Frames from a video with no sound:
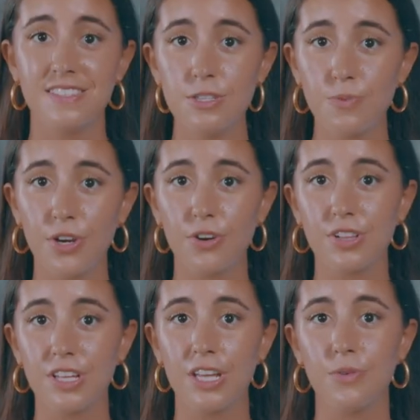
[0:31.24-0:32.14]
This is what you're
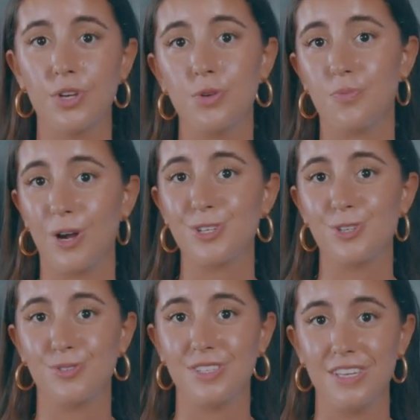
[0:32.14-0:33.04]
cleaning when you
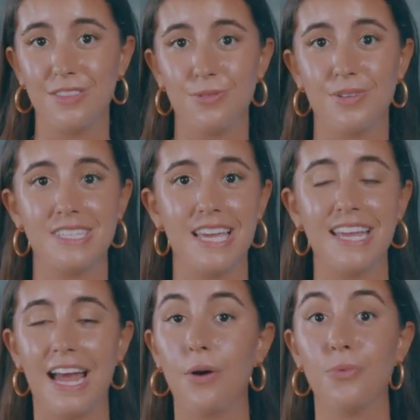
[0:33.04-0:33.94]
brush your teeth. You could
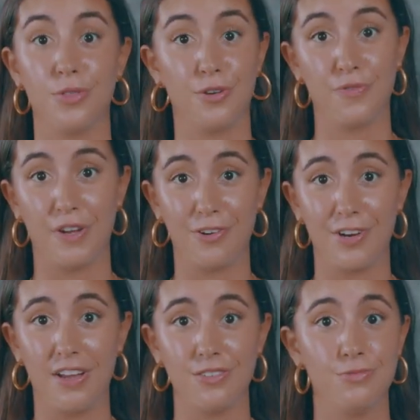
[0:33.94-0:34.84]
take it out with your
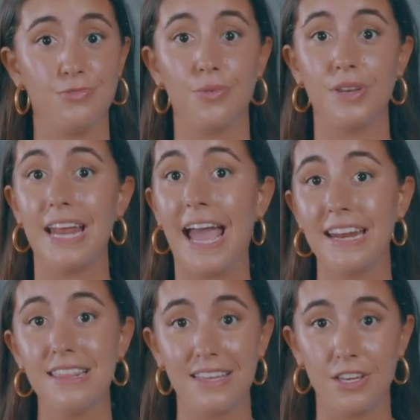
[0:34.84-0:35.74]
fingernail. You don't need
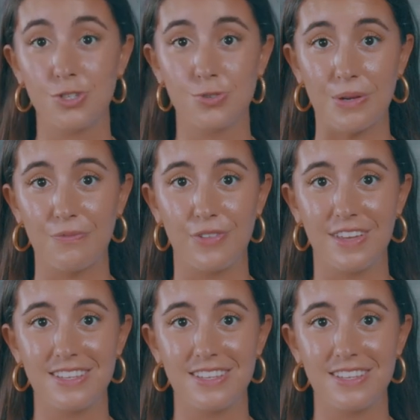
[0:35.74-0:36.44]
anything extreme for